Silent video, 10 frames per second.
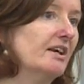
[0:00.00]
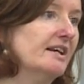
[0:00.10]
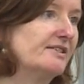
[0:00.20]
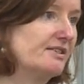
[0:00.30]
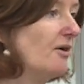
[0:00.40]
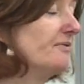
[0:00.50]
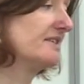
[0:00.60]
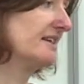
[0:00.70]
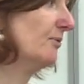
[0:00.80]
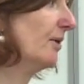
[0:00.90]
it's
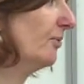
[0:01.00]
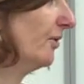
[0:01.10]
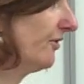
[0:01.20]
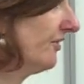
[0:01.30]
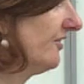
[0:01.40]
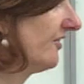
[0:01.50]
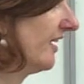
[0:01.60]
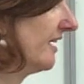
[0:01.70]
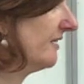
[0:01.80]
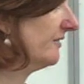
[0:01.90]
obviously well worth it
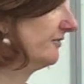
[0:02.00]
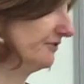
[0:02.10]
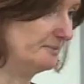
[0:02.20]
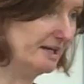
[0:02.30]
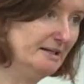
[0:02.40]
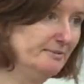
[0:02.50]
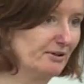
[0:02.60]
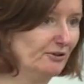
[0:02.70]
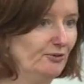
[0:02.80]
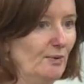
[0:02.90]
for me,
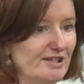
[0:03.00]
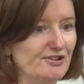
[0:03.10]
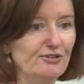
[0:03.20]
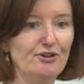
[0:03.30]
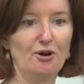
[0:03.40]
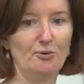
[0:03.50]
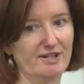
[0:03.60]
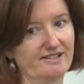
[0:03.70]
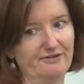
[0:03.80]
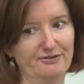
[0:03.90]
because once you know
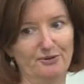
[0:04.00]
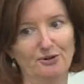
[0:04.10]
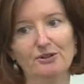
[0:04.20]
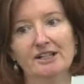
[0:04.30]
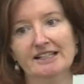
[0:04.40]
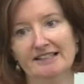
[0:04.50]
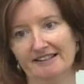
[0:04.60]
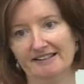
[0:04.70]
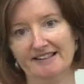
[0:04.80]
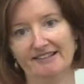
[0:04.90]
once and for all,
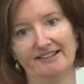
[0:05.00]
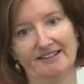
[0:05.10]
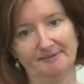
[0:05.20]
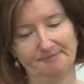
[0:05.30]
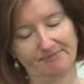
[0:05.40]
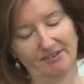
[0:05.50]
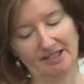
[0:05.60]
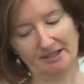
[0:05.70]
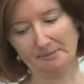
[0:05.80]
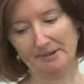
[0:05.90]
then there's a
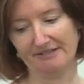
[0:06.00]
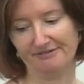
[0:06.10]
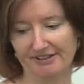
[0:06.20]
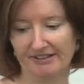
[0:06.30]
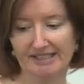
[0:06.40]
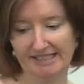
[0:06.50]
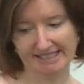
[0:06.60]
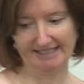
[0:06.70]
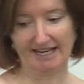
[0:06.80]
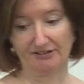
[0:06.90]
benefit.
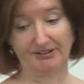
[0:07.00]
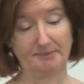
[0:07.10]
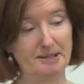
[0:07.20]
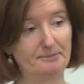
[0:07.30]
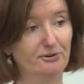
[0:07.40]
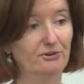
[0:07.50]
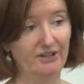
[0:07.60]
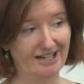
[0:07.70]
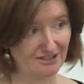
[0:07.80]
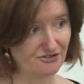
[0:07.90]
Now, some people who
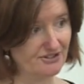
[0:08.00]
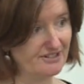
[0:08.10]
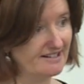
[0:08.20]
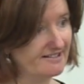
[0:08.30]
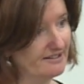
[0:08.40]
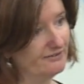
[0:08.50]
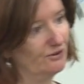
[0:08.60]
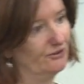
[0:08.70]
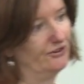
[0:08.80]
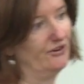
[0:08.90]
are extra sensitive
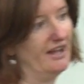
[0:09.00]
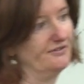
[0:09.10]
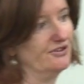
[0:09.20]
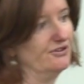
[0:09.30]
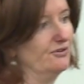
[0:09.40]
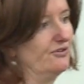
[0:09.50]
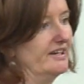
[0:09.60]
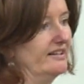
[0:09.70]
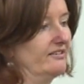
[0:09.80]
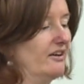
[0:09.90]
also have to do
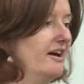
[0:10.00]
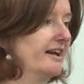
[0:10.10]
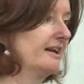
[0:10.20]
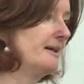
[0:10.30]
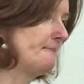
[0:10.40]
things like